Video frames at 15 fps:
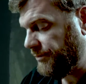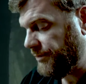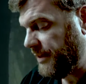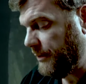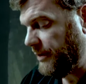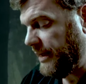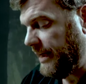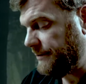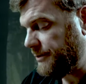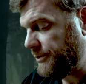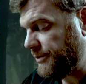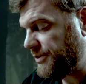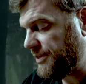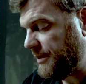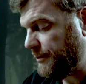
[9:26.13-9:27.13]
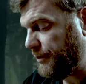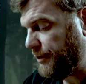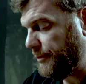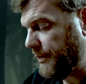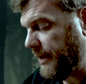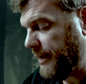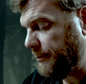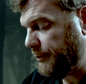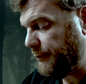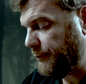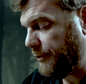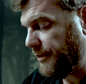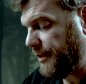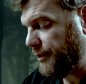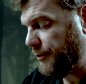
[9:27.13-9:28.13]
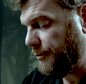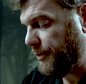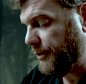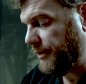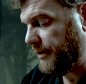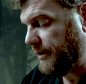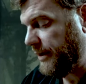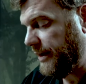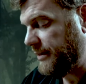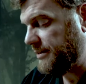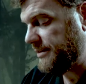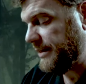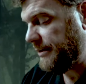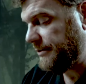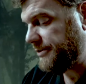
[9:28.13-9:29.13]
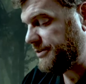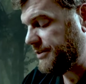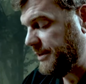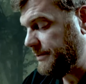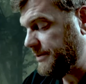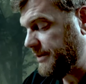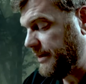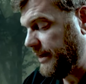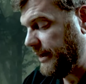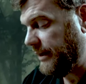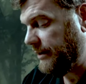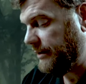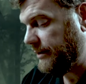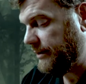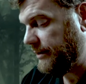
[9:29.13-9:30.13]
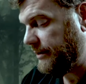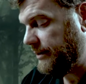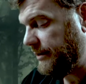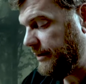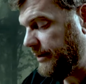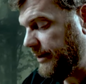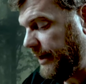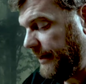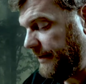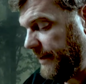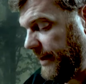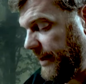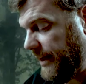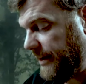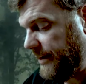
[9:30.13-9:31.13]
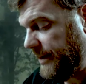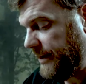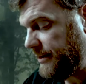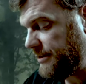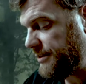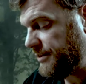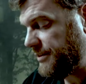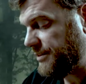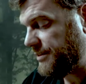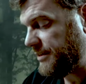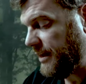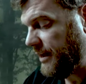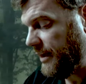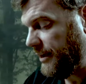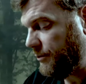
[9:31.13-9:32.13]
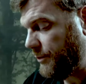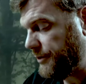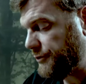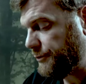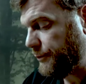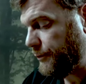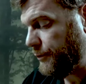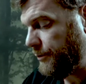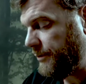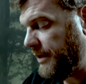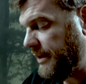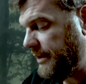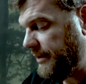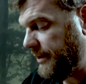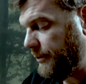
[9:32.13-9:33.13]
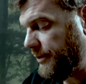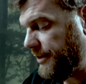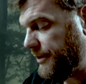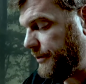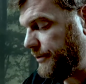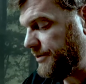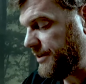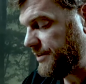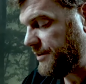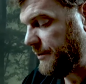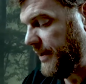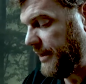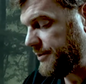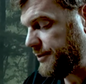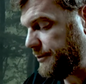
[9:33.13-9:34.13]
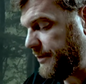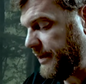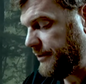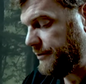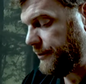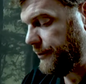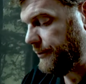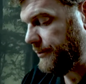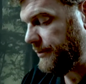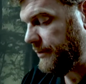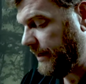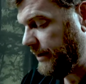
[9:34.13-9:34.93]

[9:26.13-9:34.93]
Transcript: They would have to assemble the bed before they could put their heads down to sleep tonight, and they had yet to decide which room they would use as the master bedroom.